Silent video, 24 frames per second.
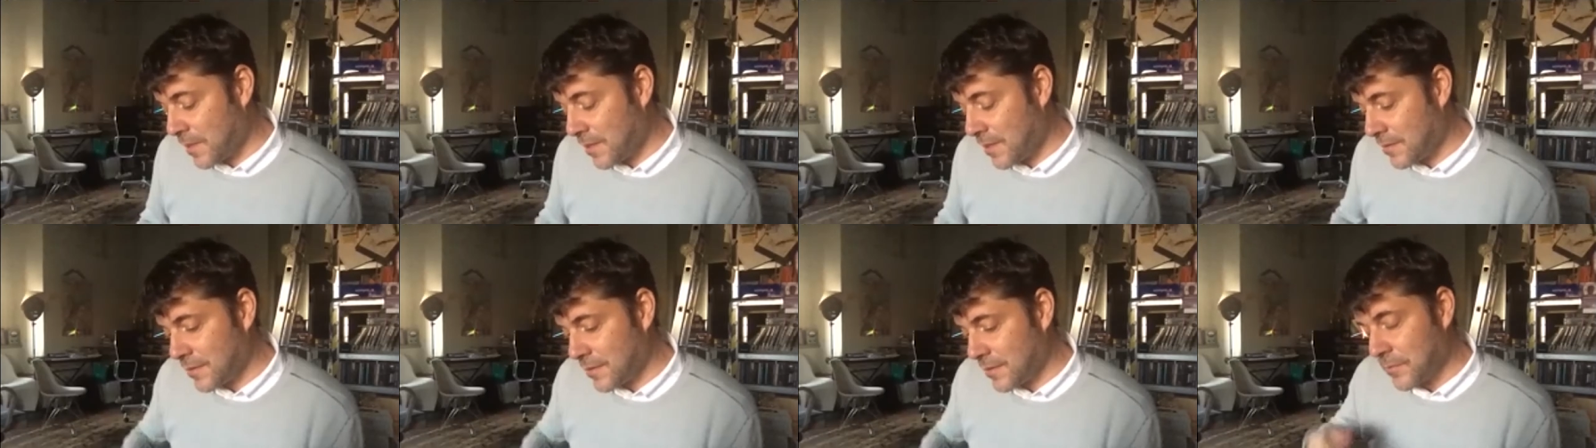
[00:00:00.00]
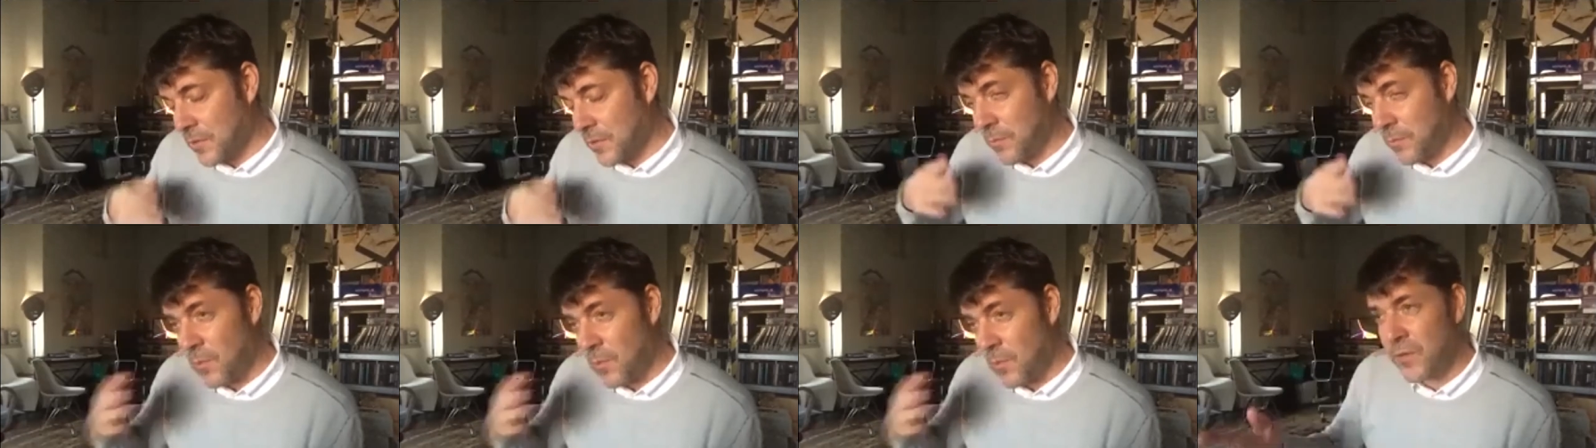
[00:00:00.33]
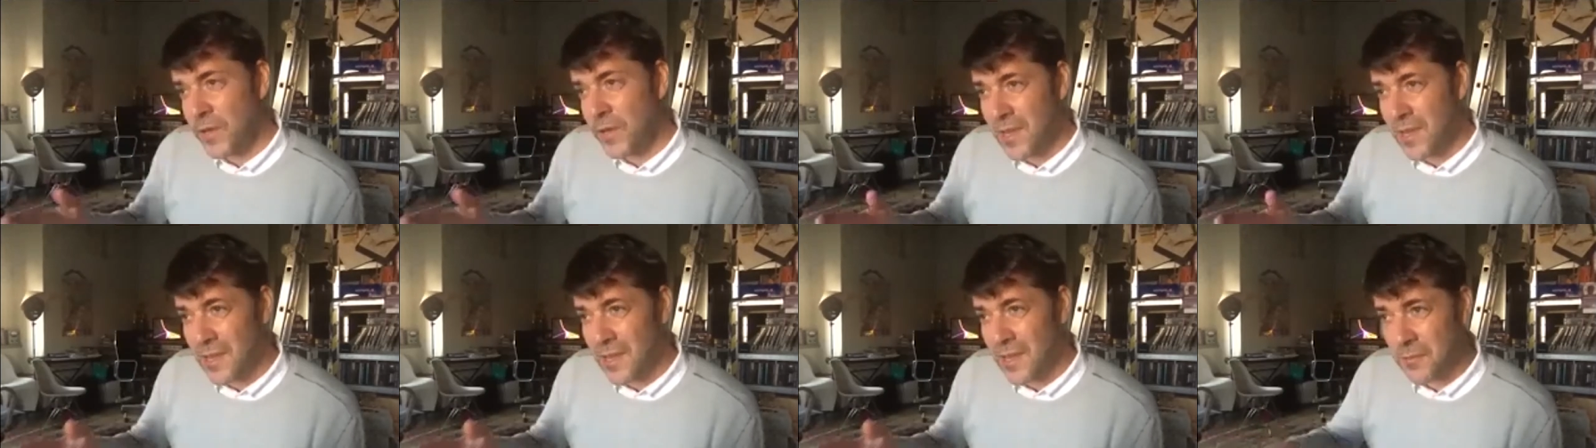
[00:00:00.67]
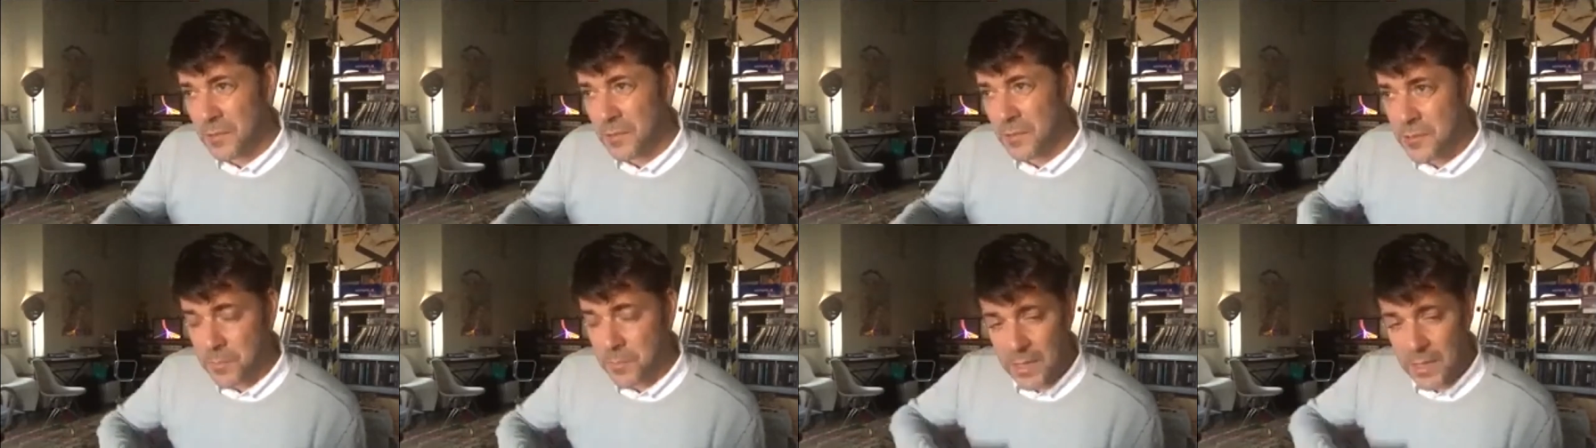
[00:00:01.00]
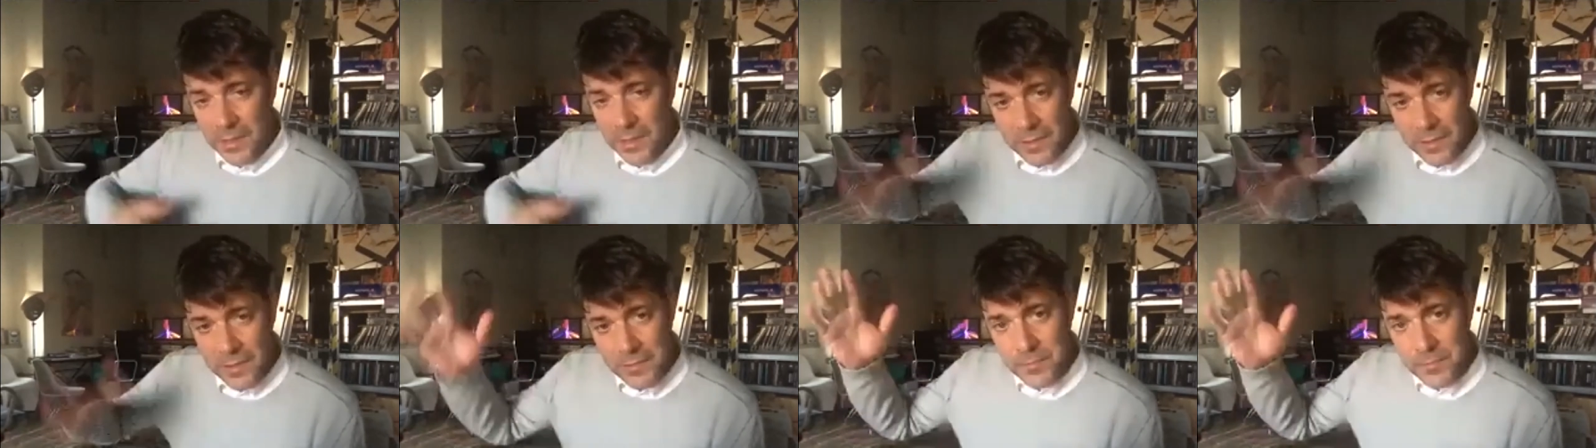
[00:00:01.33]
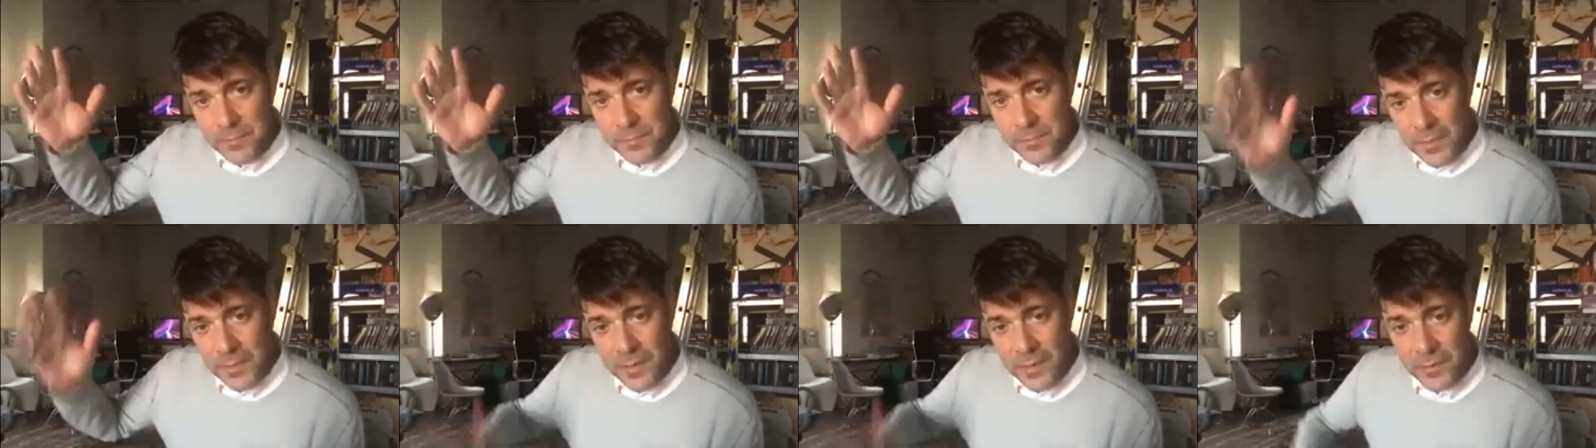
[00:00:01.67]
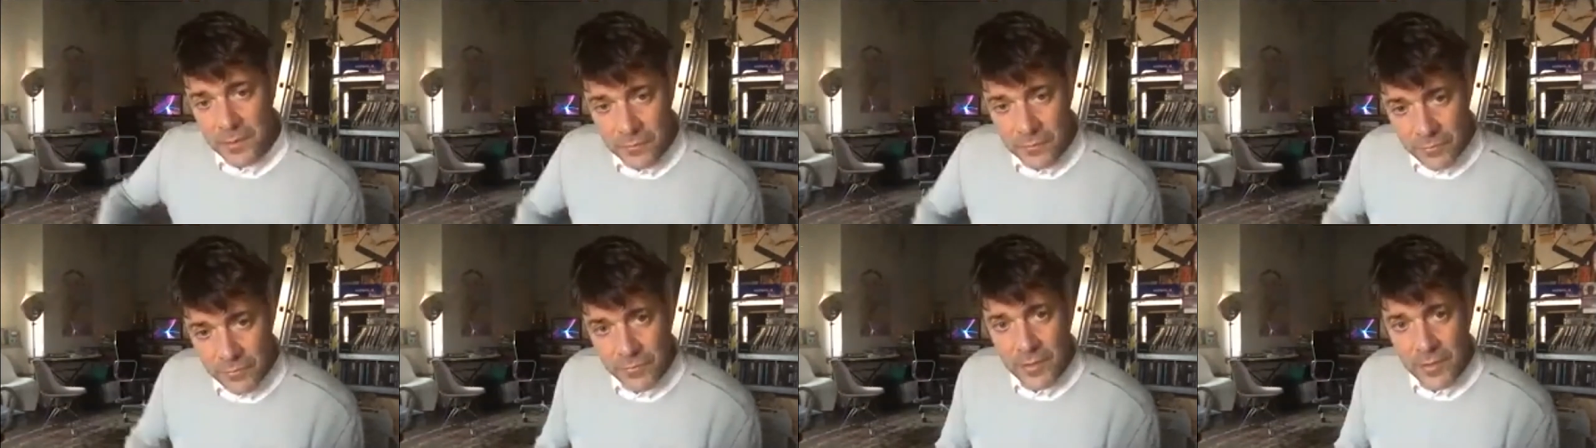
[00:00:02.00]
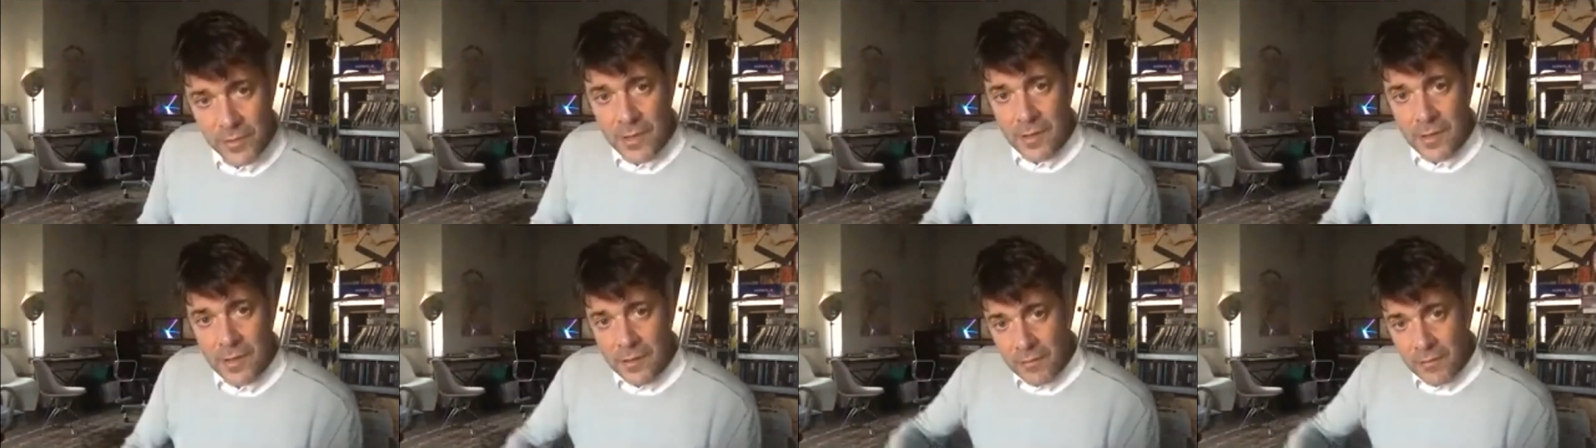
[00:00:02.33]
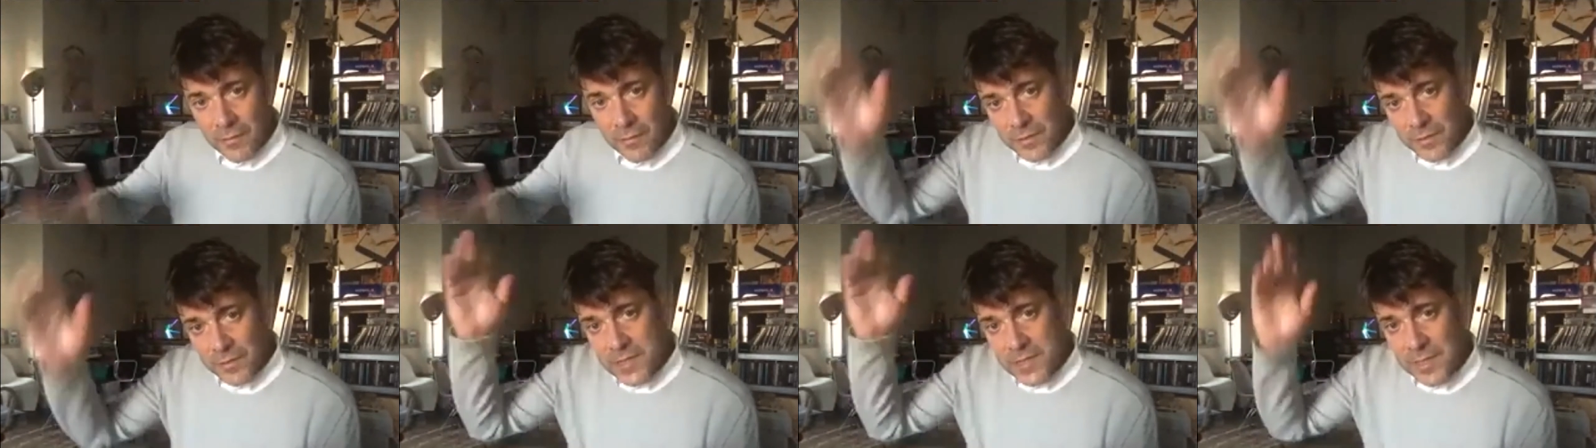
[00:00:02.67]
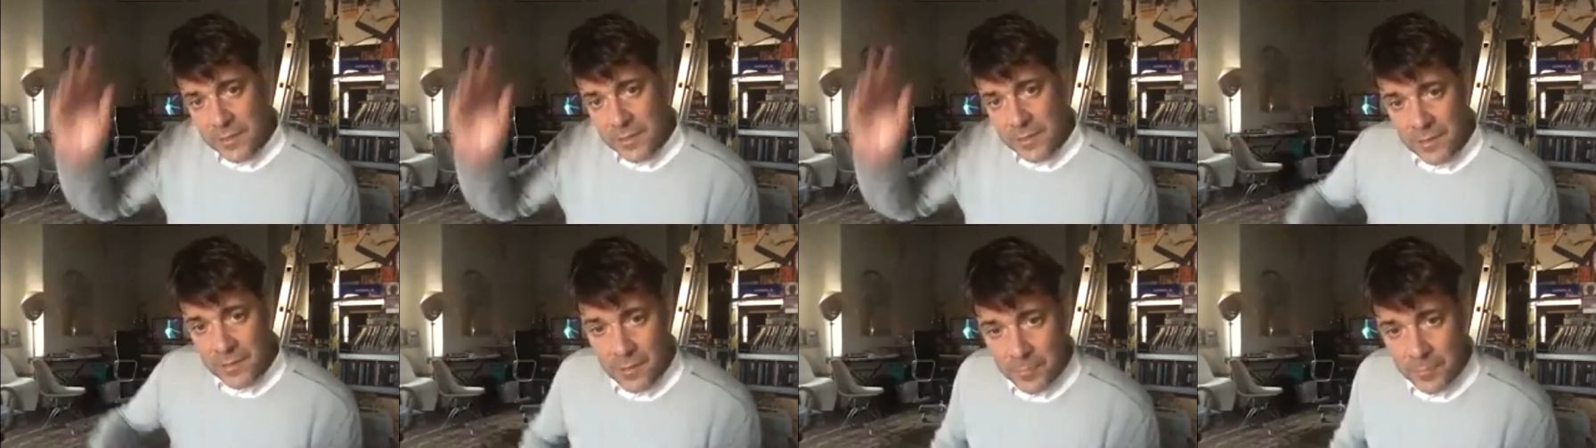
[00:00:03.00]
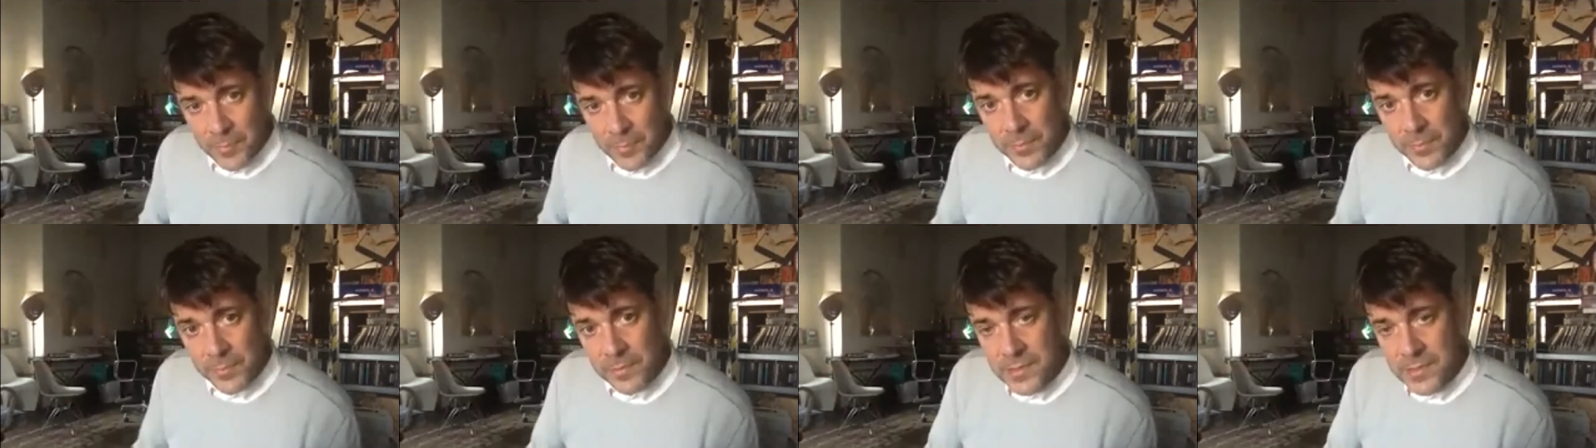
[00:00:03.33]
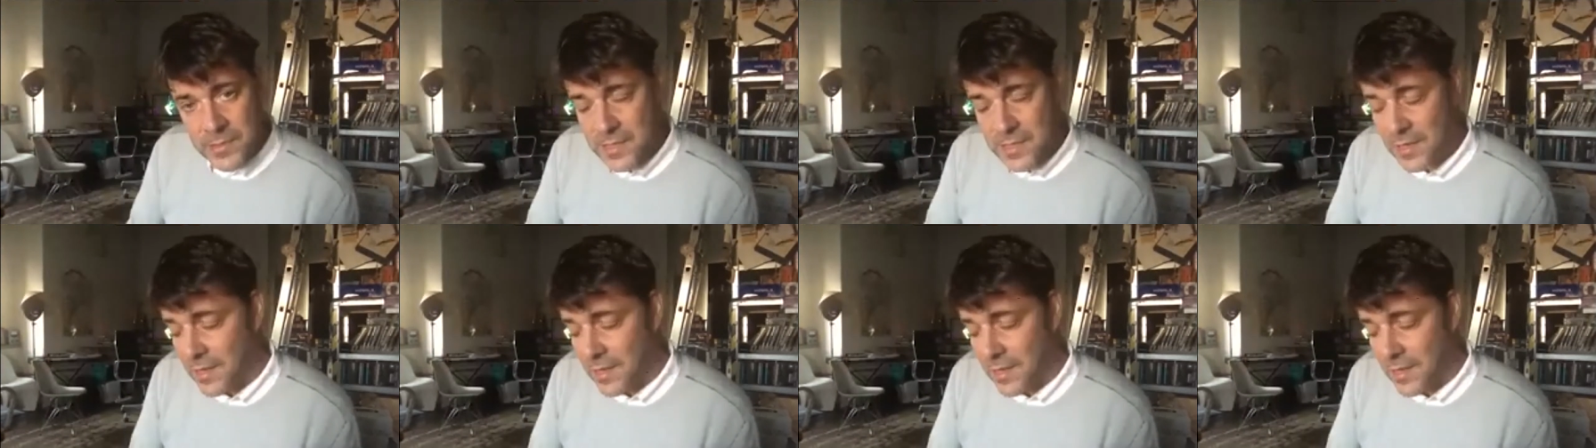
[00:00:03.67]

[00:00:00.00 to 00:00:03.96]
he, the, the movie It, which made him kind of rocketing up mm-hmm.